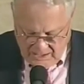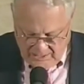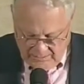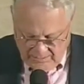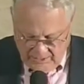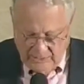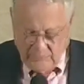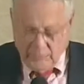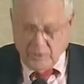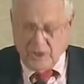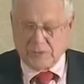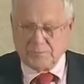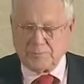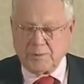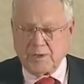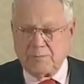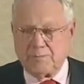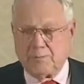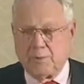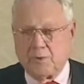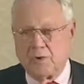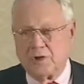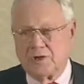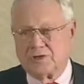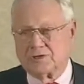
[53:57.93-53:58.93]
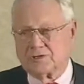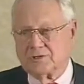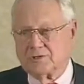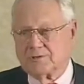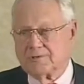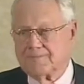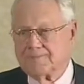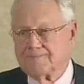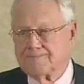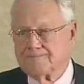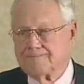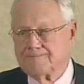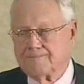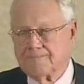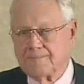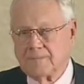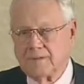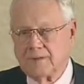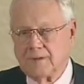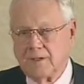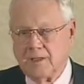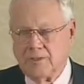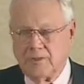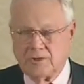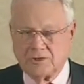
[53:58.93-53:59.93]
Anyway, I was being poisoned.
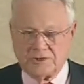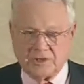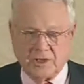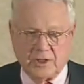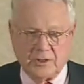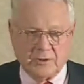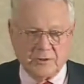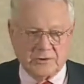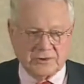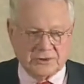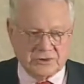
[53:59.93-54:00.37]
And there's other